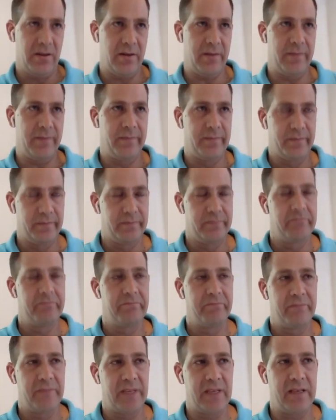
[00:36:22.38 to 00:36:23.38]
The
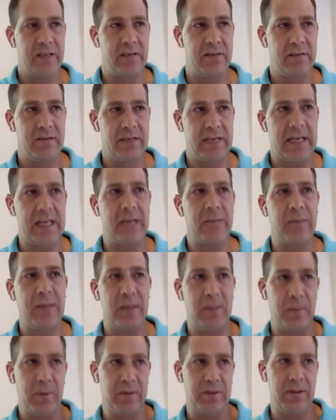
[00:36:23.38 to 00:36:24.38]
and getting
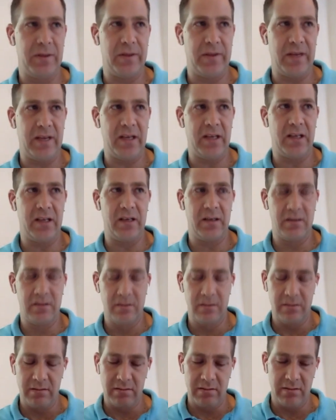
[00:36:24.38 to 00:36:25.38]
people to think in
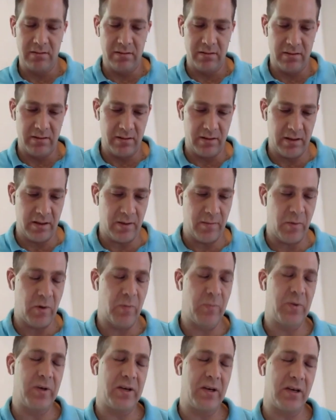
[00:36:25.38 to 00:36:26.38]
a
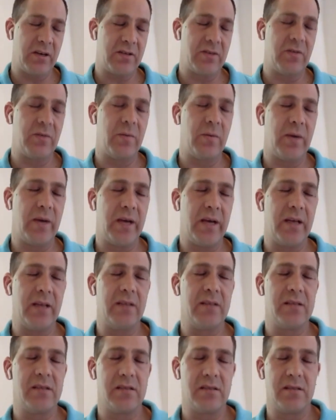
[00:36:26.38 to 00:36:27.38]
more production way
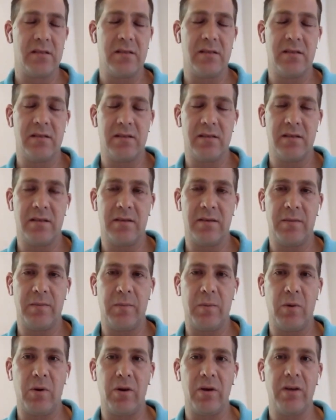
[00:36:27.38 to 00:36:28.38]
is an
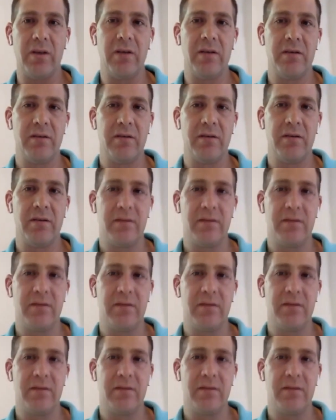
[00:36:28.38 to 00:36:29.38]
important
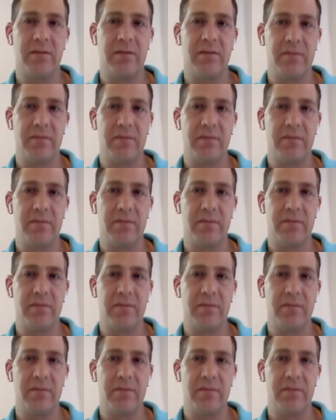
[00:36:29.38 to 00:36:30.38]
piece of that.
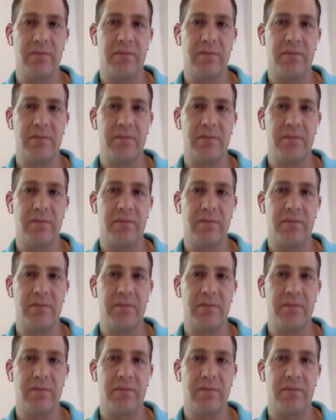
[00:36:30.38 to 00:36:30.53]
Um,